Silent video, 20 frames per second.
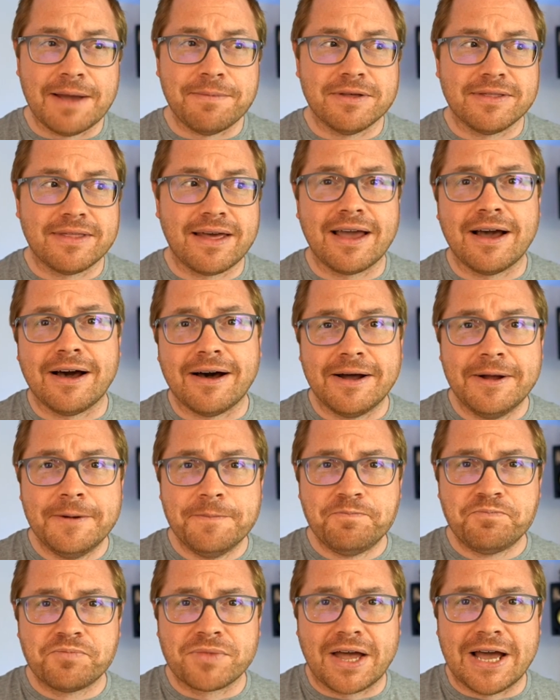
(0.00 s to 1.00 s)
that they are
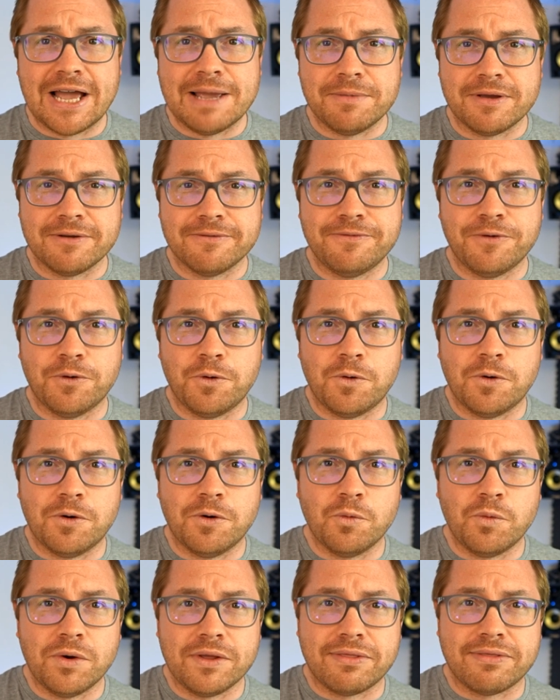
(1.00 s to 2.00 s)
aiming for
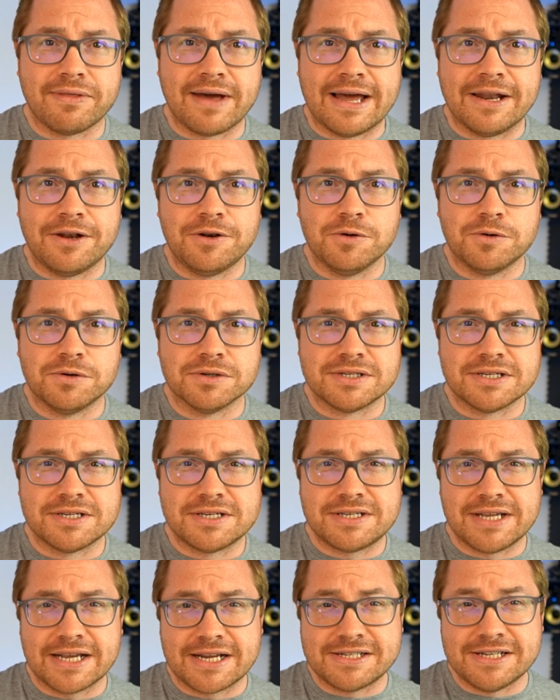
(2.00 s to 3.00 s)
with that 0 to
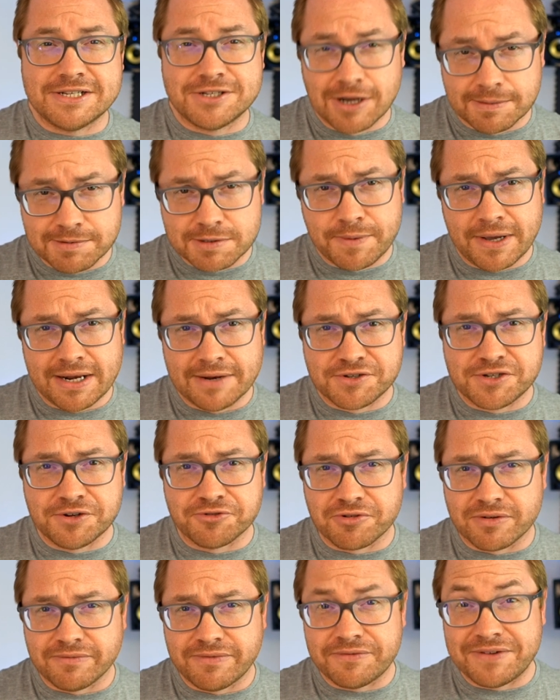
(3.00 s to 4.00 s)
60. Top speed of
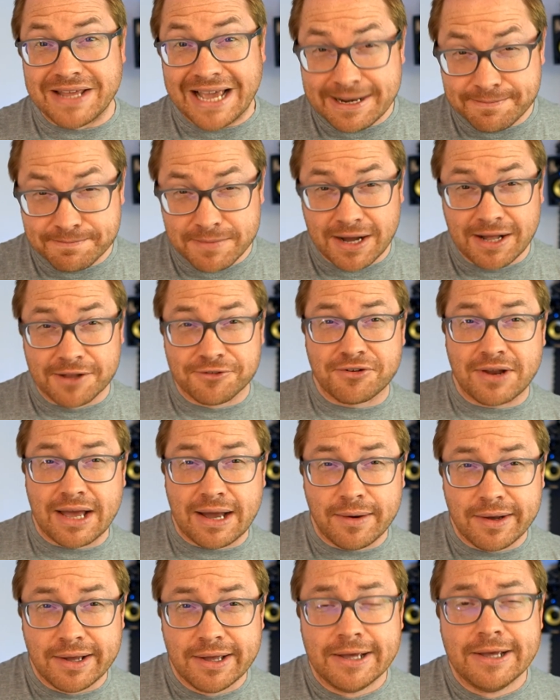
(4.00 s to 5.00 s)
258 miles an
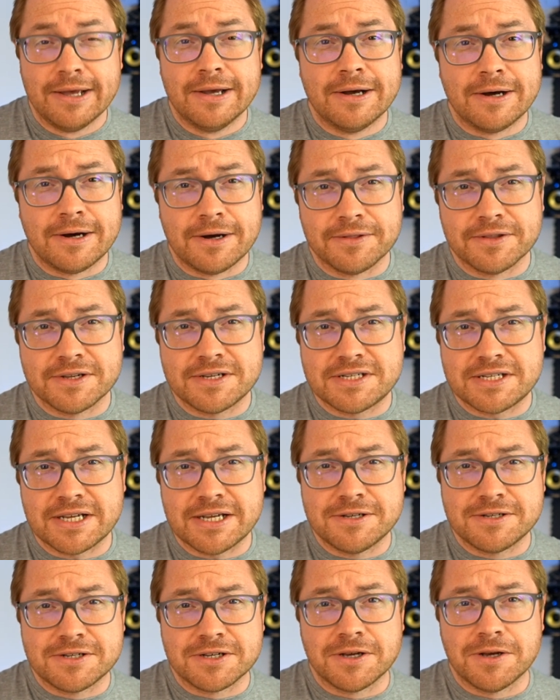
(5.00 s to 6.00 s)
hour on the
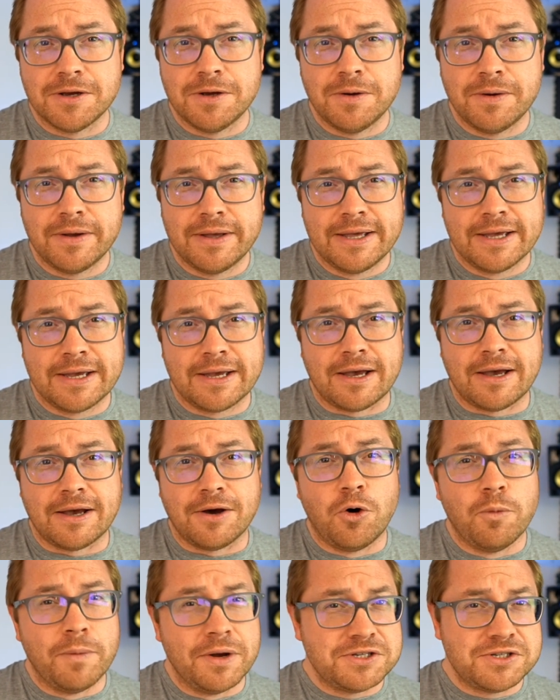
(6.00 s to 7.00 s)
C2,
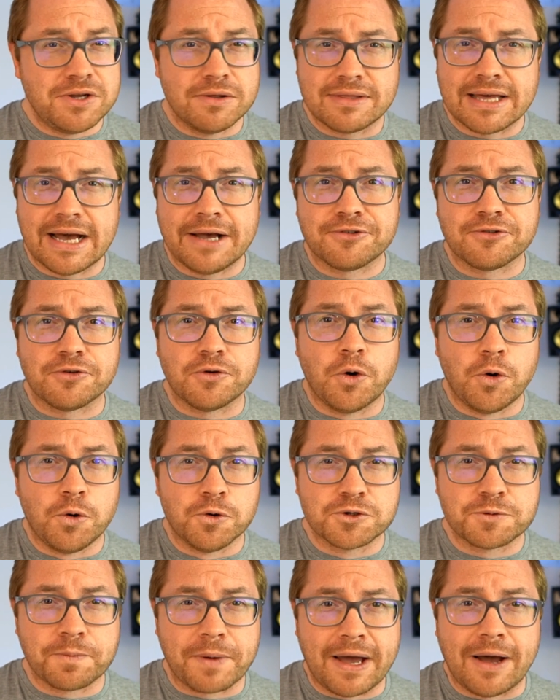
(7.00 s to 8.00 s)
almost 2,000
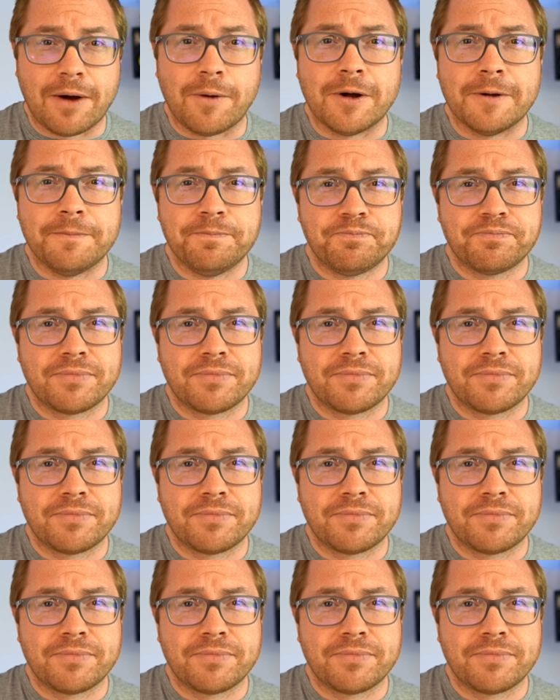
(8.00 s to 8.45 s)
horsepower.